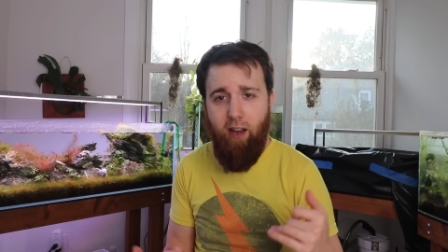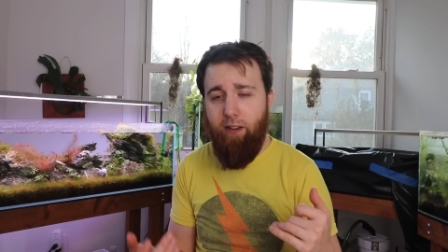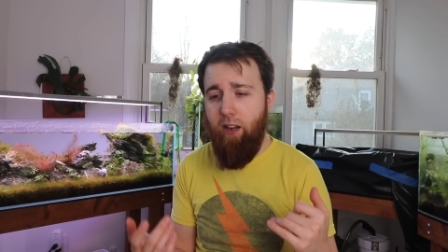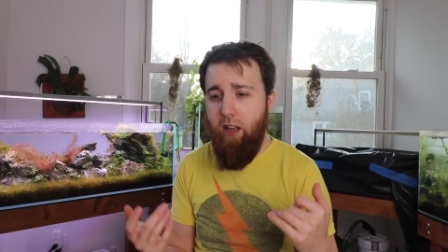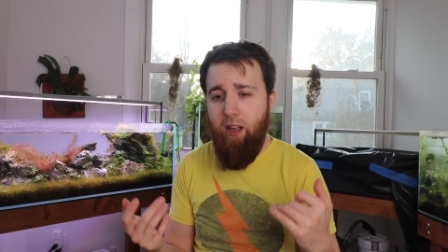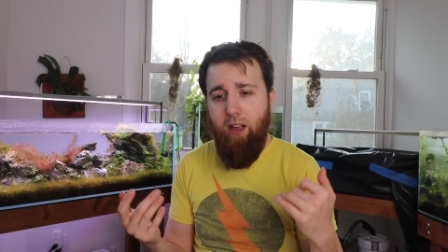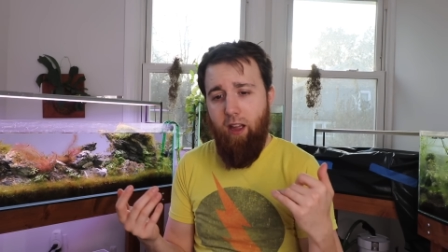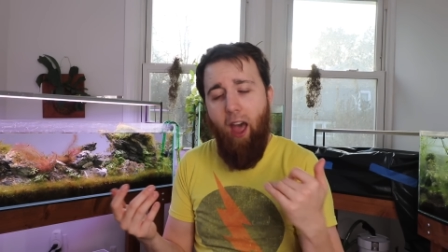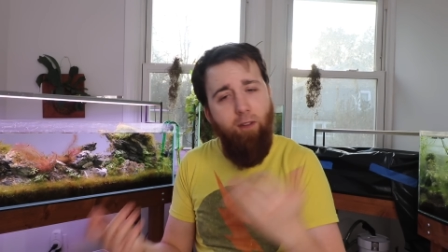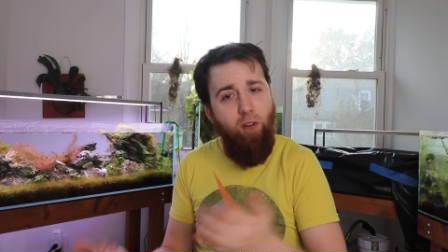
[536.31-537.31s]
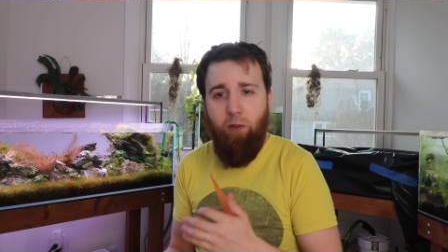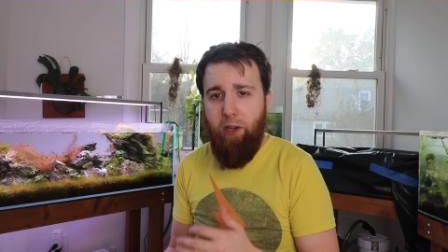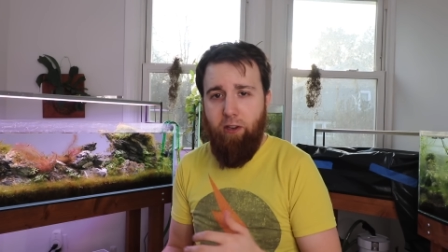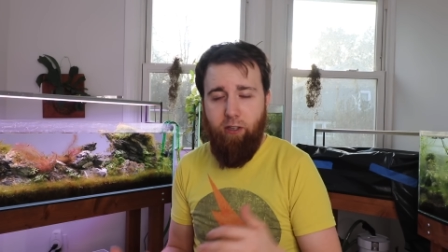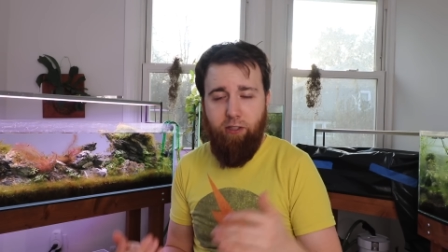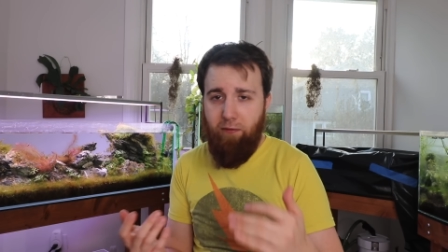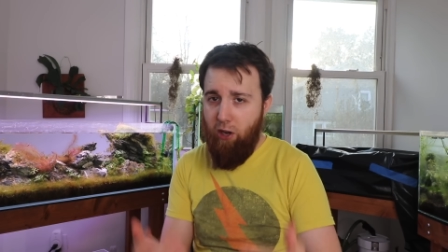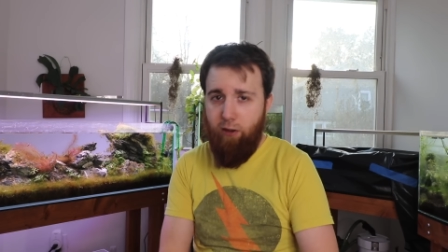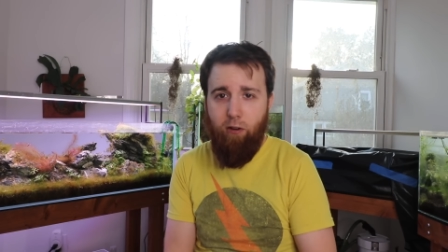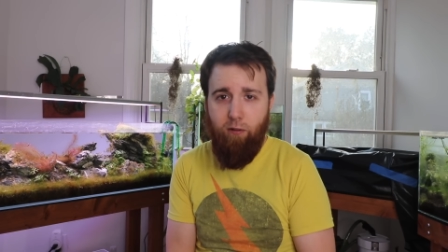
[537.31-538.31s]
And having failures, I've
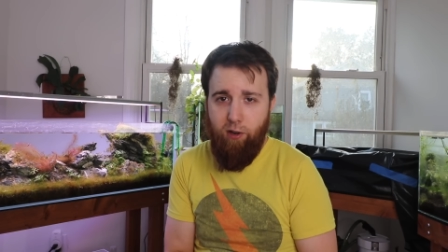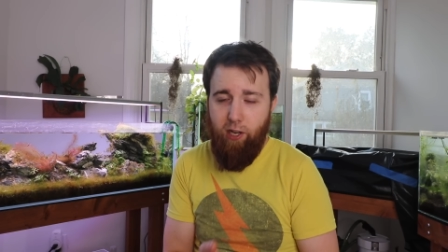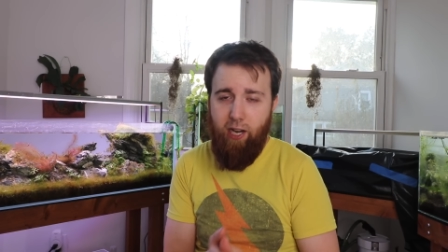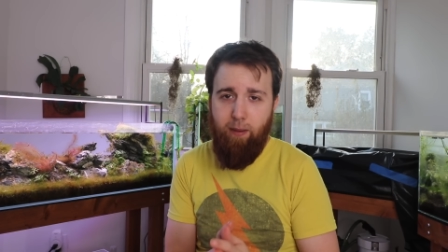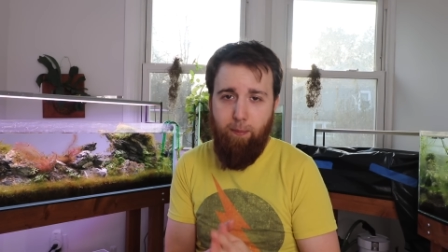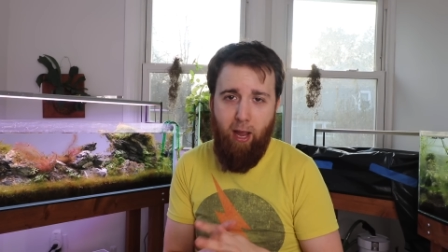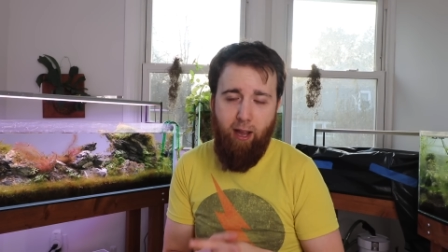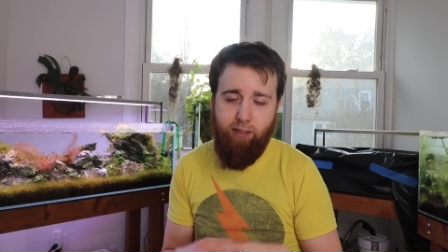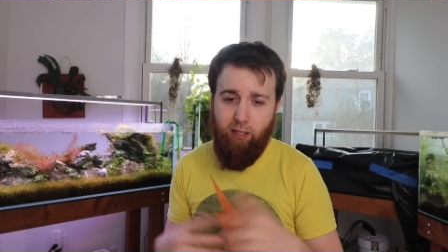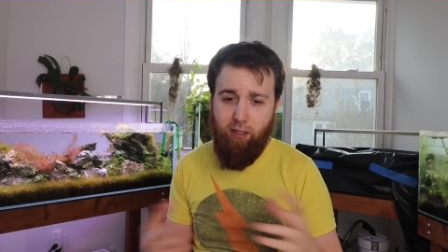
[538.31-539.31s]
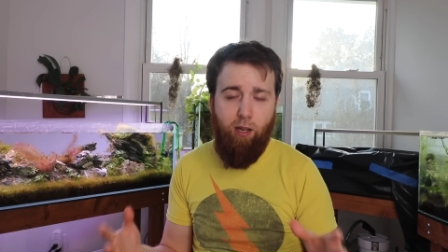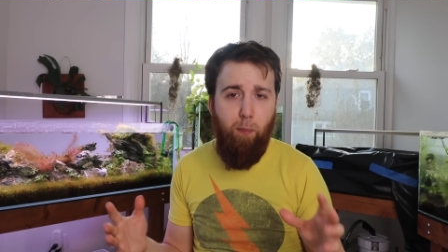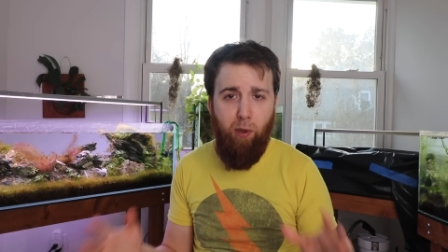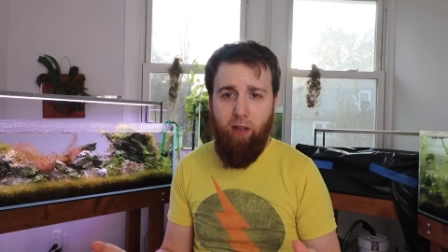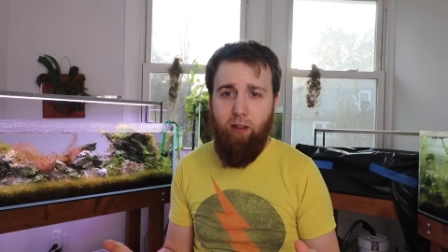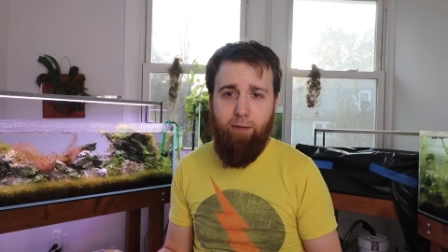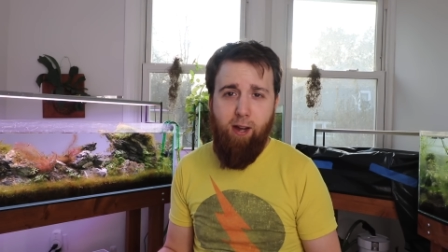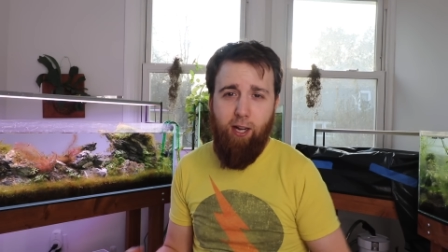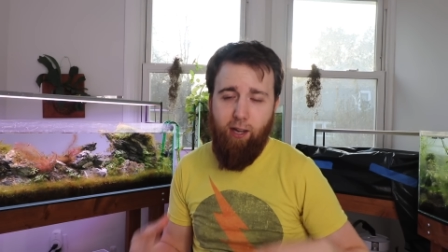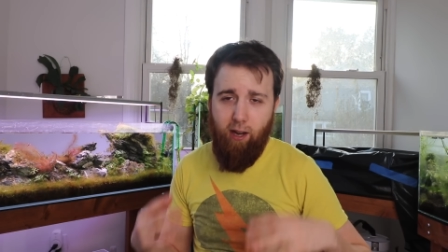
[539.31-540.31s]
gone over in past, is completely
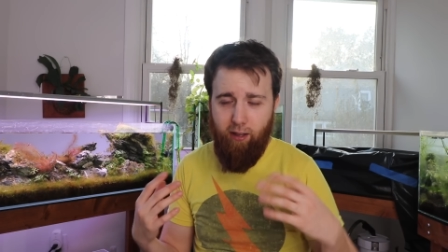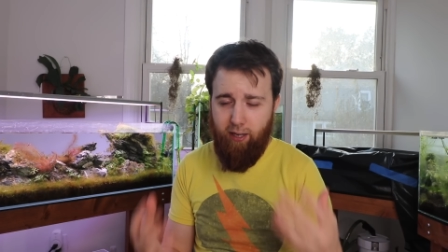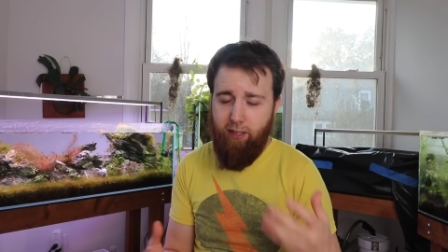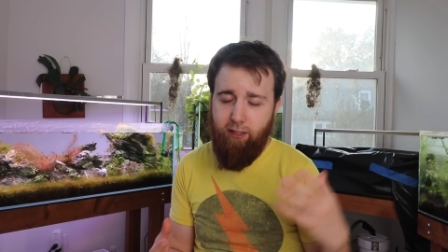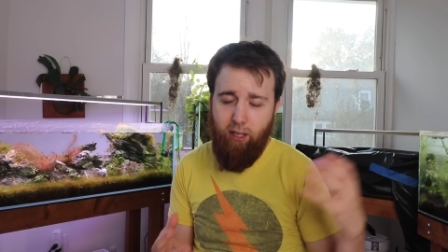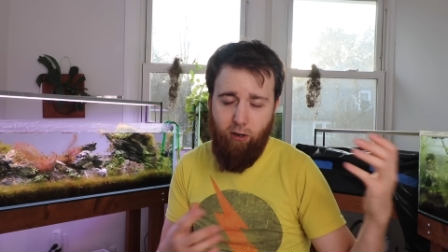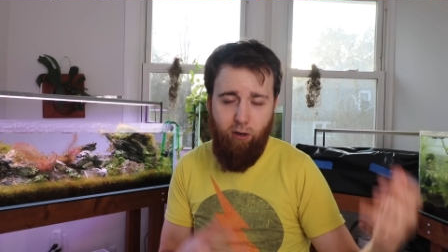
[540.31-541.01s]
fine. Like I said